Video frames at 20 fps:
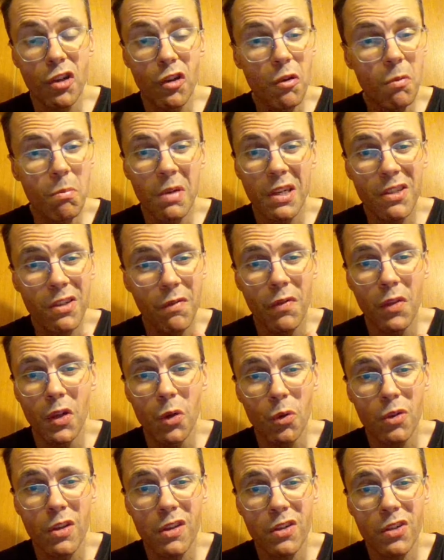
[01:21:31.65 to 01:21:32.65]
And you must have
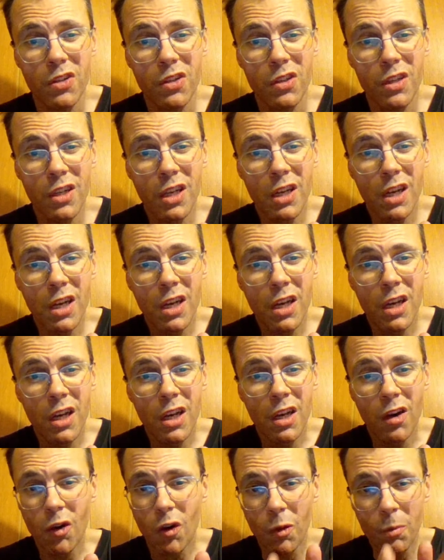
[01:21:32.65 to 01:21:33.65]
noticed
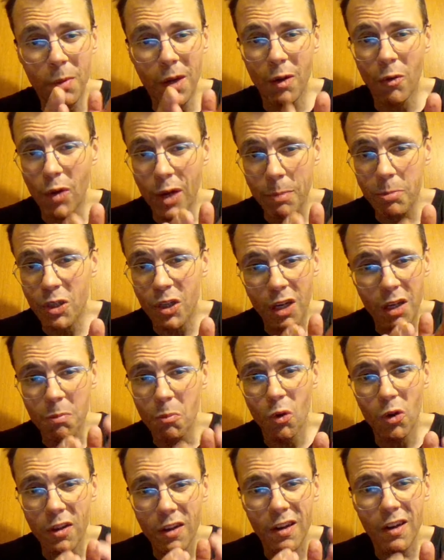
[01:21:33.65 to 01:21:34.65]
on my website
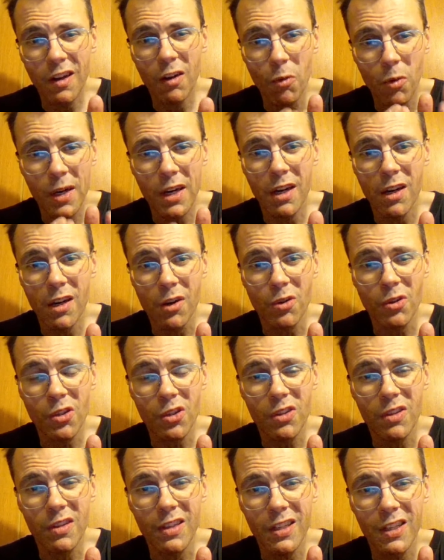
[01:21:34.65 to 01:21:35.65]
more than anywhere
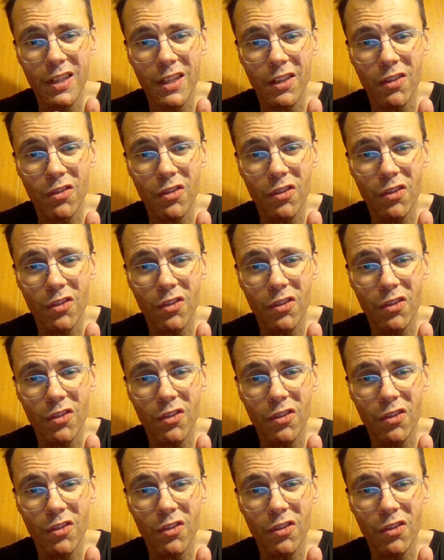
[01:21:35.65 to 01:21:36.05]
else that